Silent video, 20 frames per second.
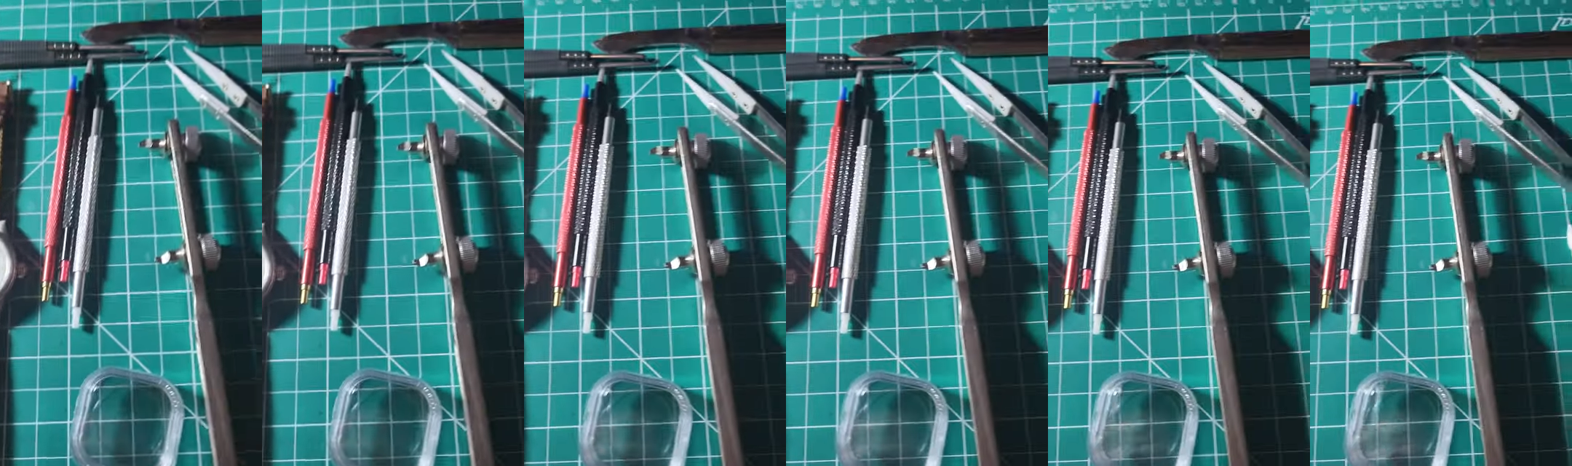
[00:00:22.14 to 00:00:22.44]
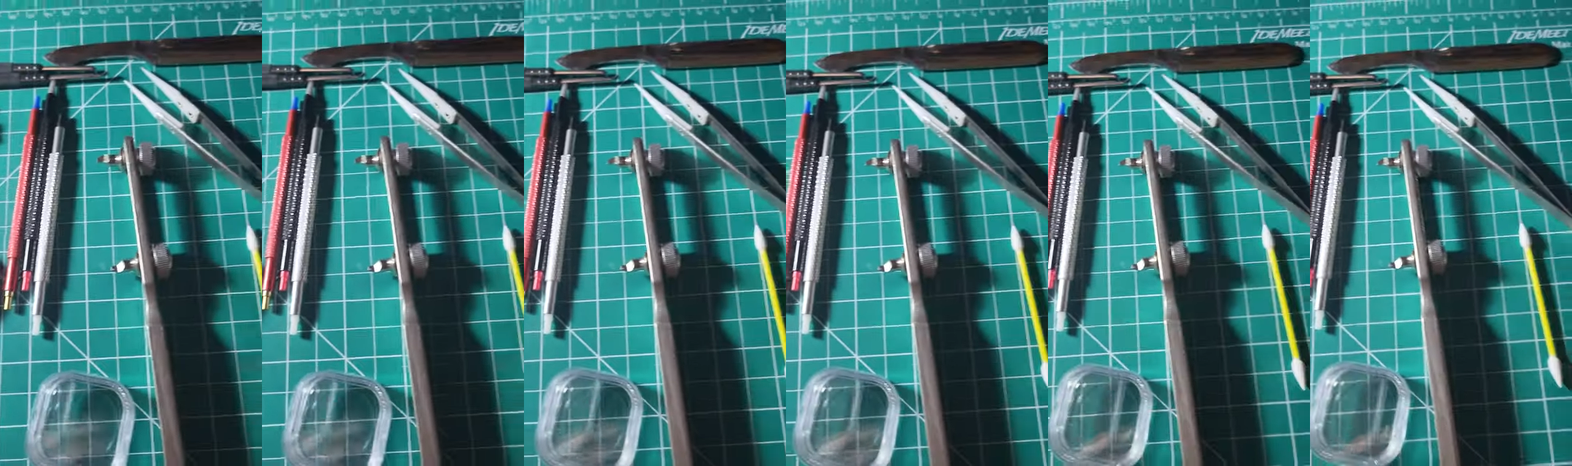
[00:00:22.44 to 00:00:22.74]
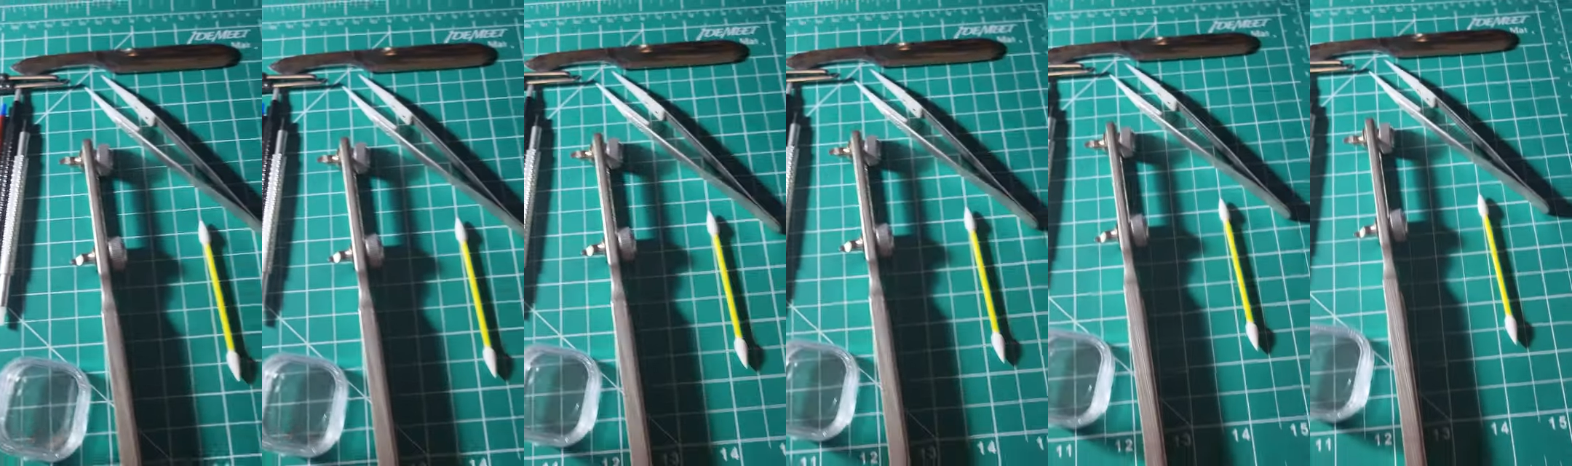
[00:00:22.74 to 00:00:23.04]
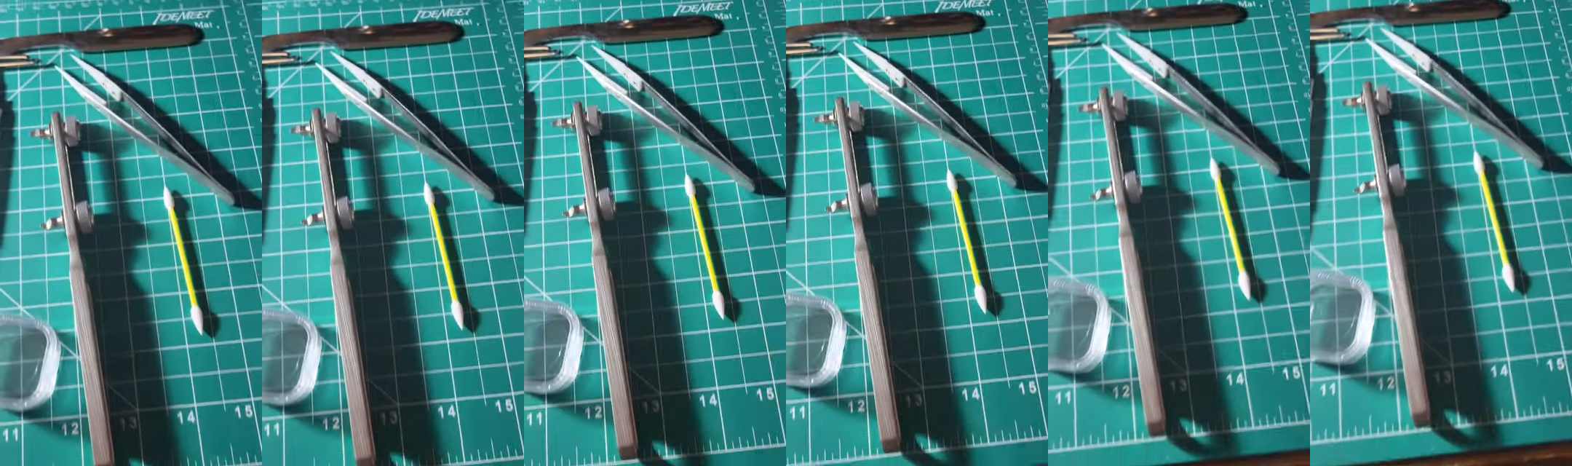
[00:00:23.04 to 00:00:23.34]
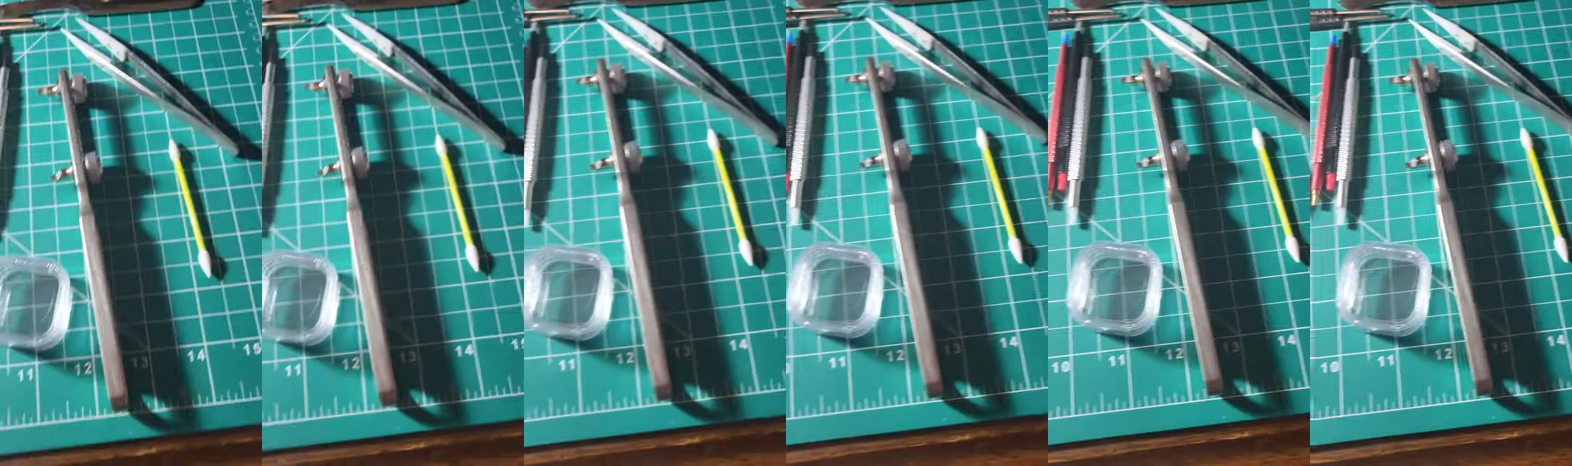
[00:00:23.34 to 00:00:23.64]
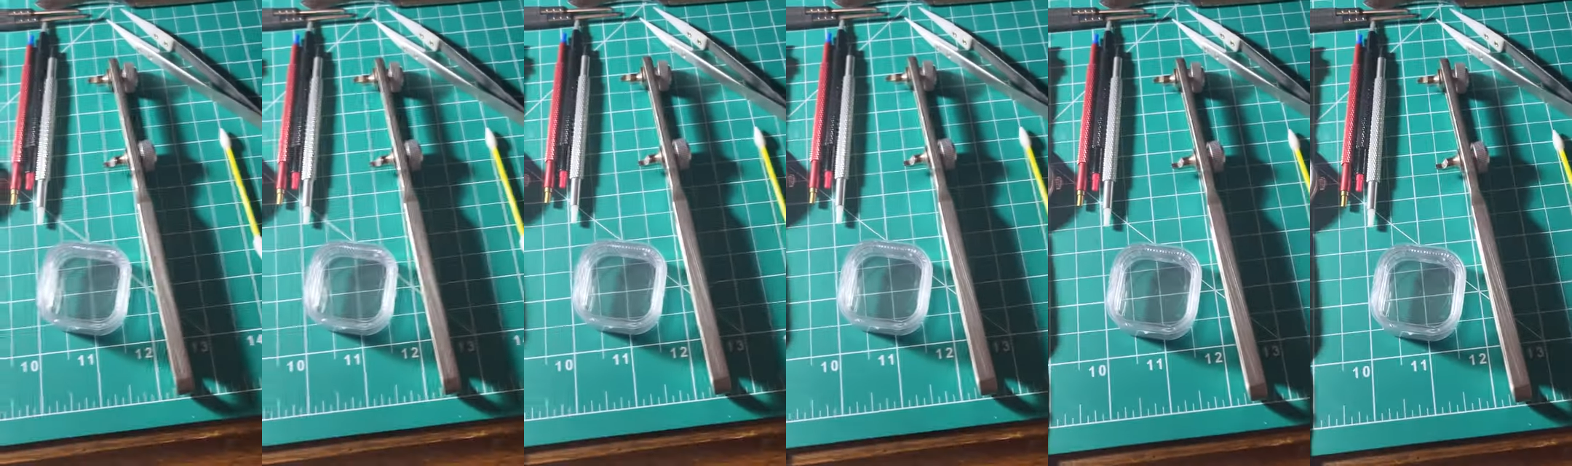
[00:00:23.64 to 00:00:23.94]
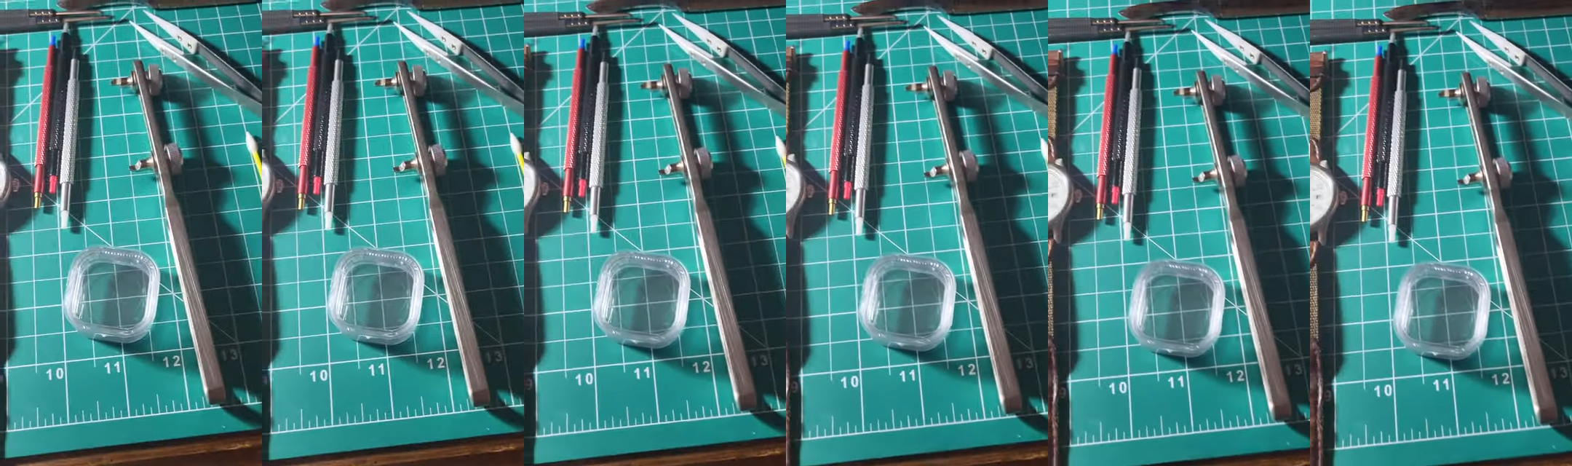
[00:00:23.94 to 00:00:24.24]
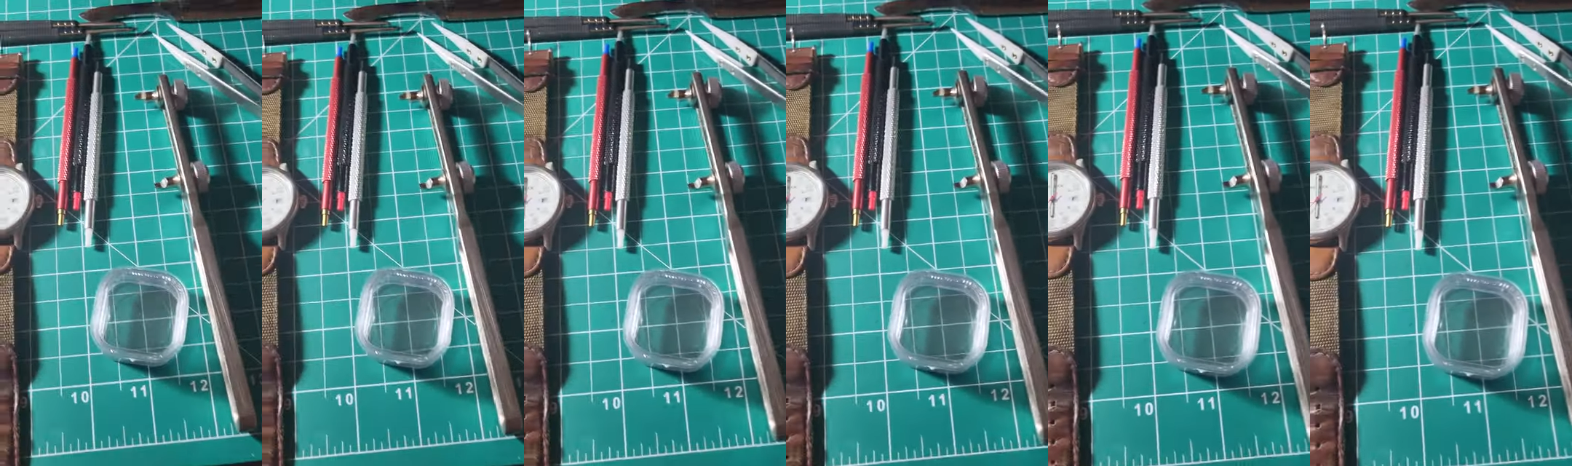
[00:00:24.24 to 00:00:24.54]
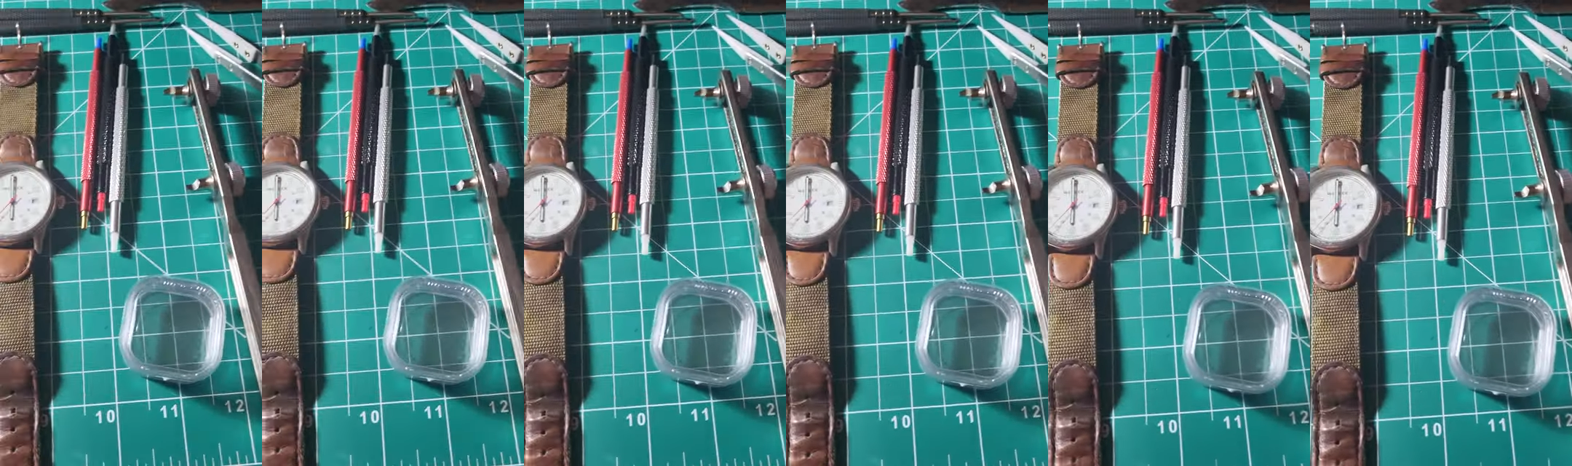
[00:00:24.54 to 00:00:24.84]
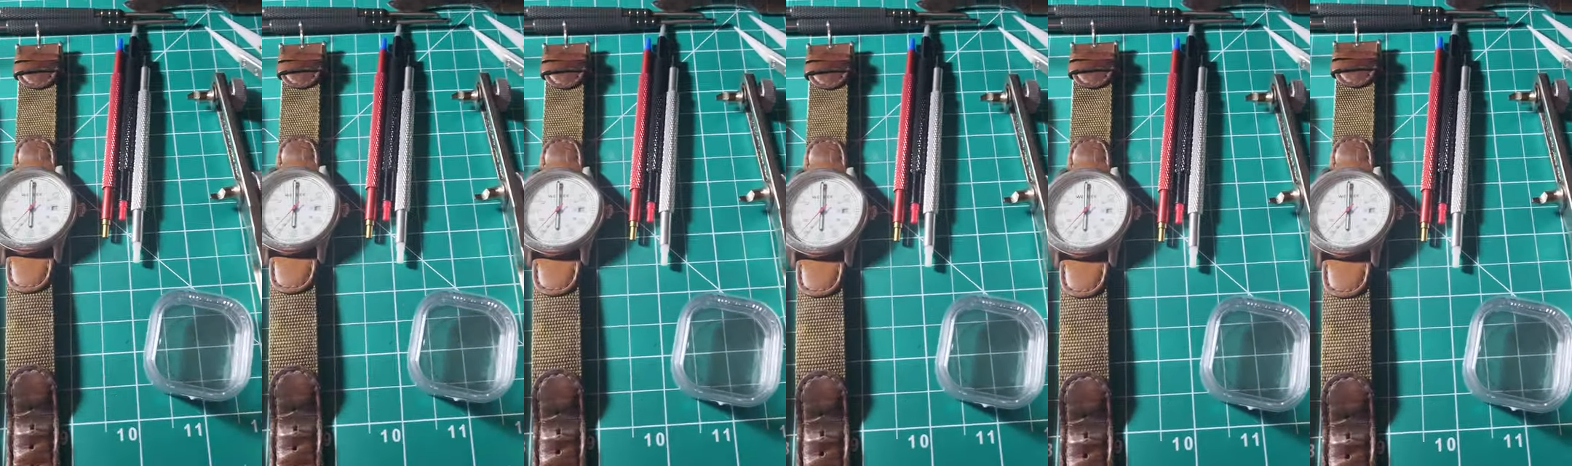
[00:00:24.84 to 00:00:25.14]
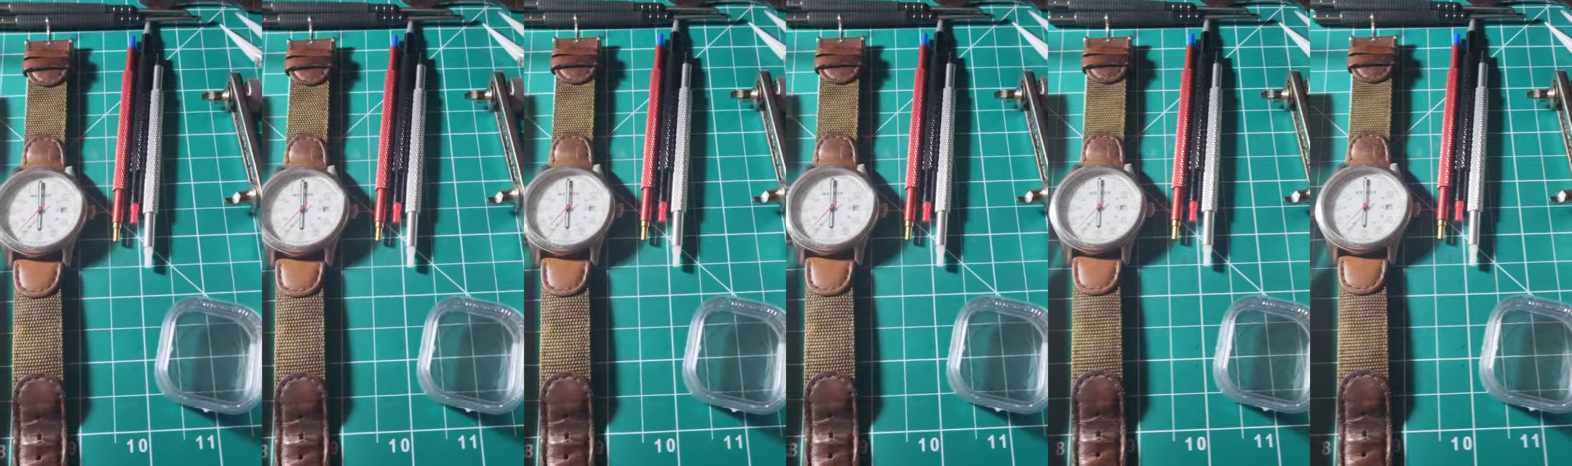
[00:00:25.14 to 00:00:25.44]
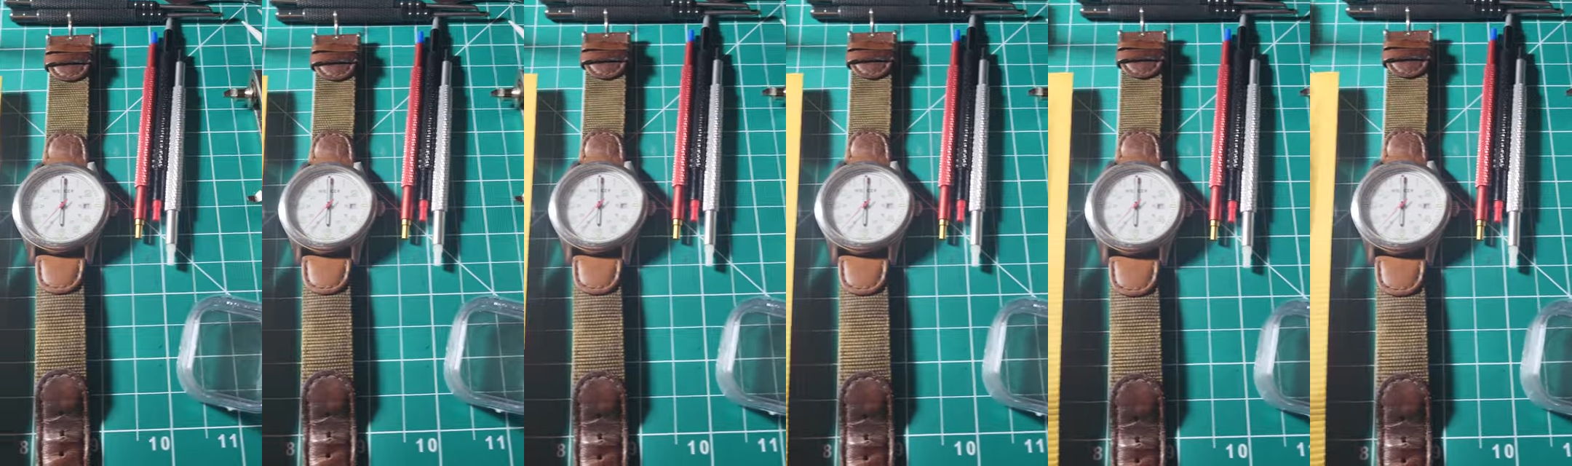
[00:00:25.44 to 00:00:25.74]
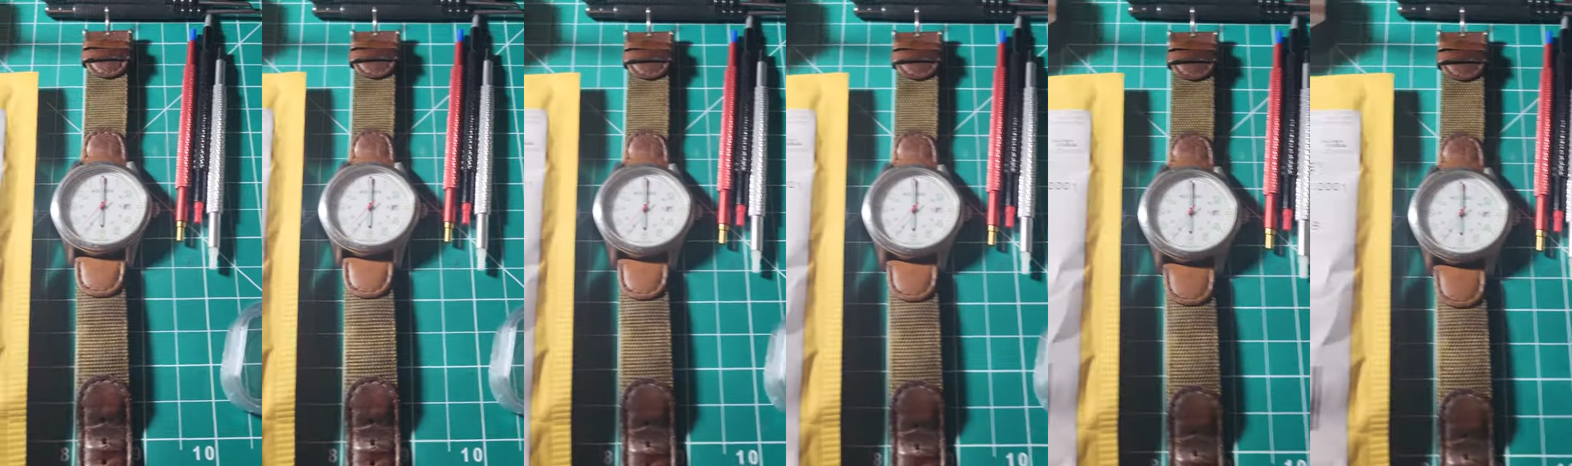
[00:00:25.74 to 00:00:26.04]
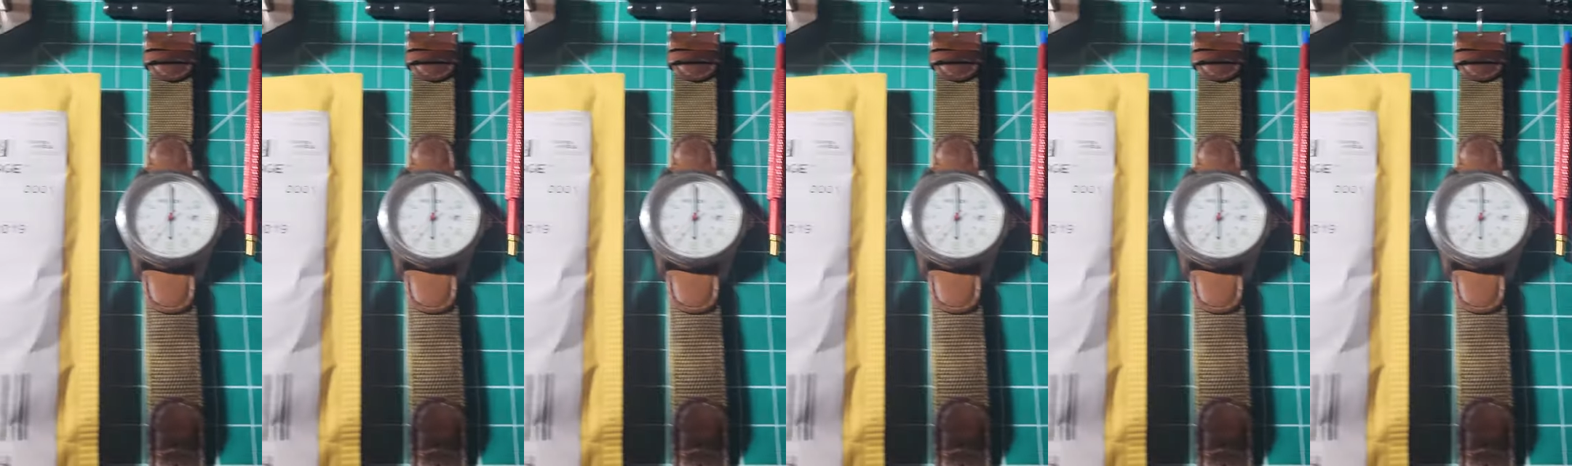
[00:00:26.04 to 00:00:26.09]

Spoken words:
Nobody's mouth can be seen.